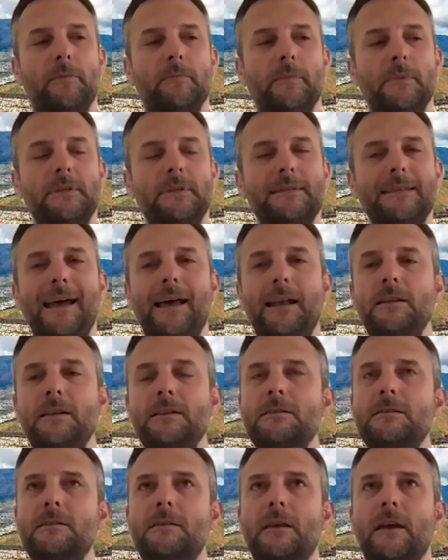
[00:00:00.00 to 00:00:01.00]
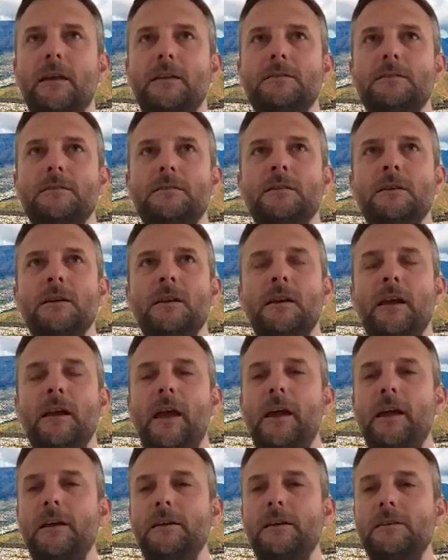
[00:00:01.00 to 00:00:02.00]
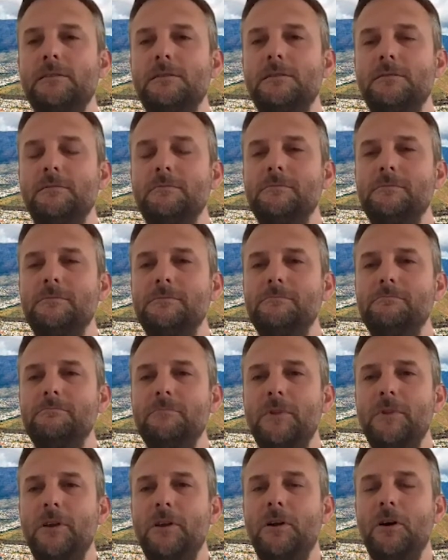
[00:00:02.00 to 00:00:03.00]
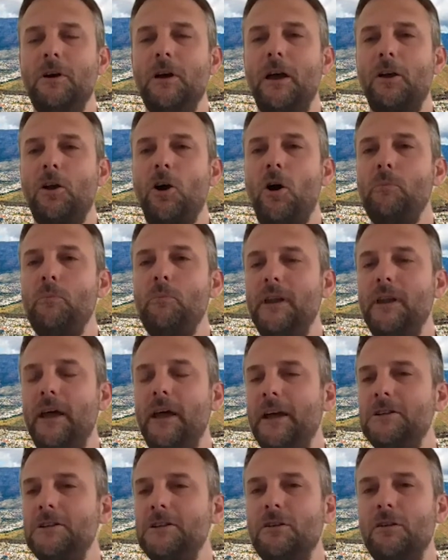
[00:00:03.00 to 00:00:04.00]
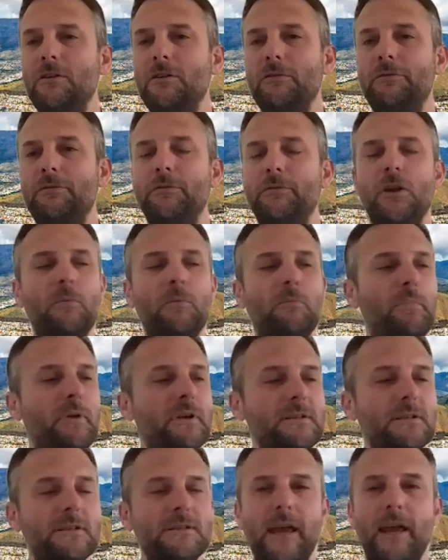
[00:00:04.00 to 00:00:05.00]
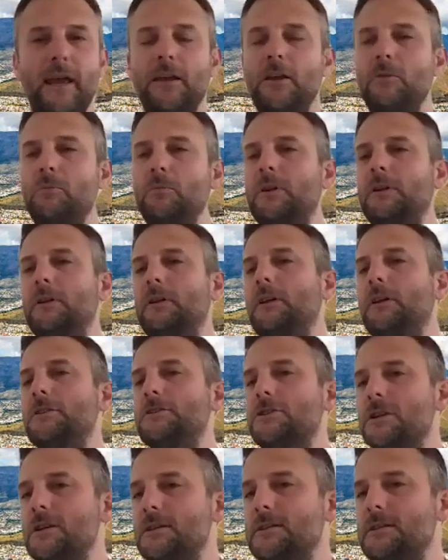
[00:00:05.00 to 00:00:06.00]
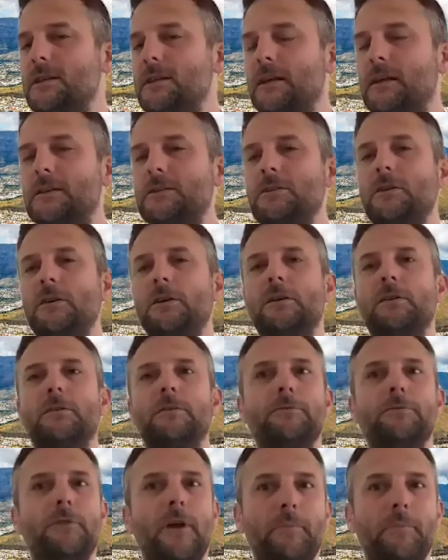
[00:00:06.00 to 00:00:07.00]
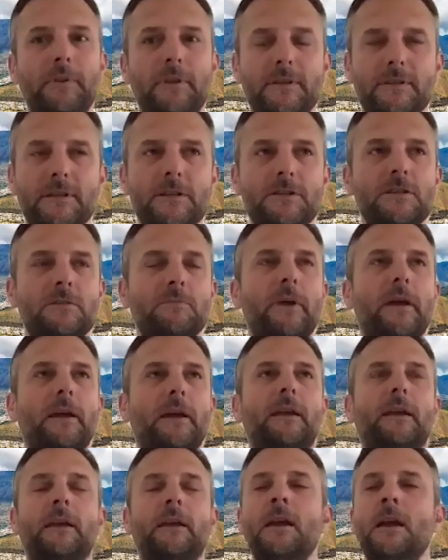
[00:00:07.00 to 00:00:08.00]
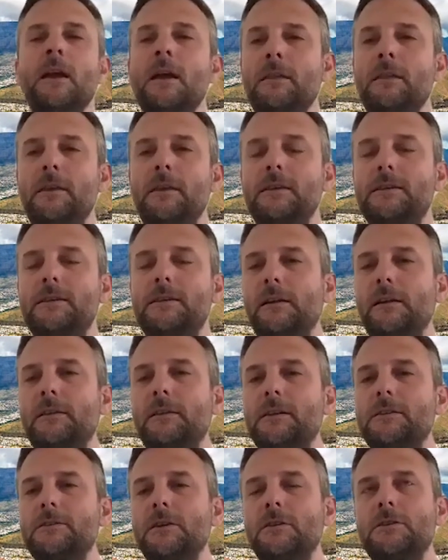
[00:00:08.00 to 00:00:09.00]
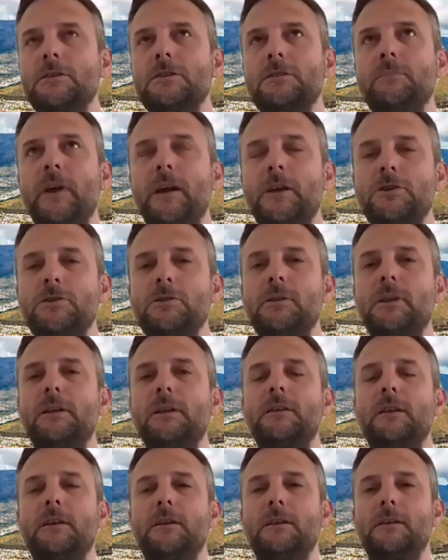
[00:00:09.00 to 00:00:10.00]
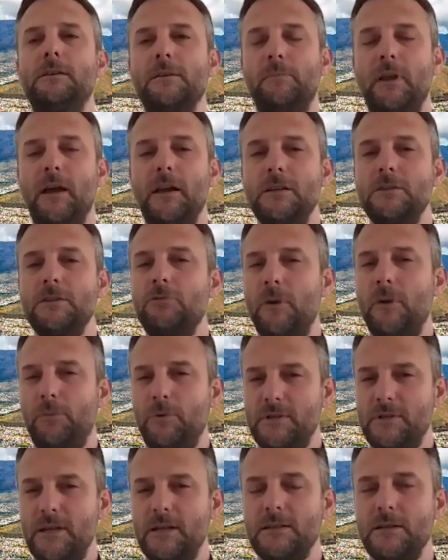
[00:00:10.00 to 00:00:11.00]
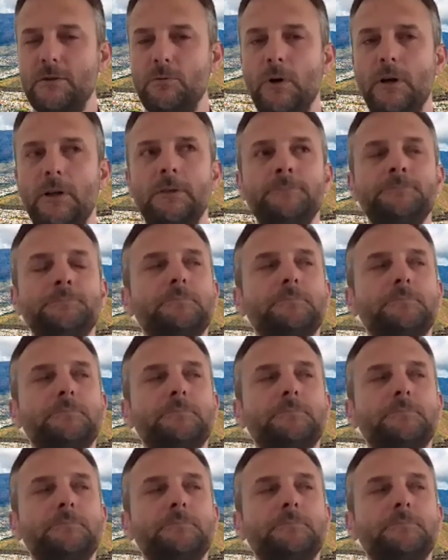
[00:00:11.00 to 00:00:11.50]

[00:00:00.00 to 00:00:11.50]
talent that has a combination of, business acumen, logistics, rapid decision making, these kind of things. So just make sure that supply chain is represented well.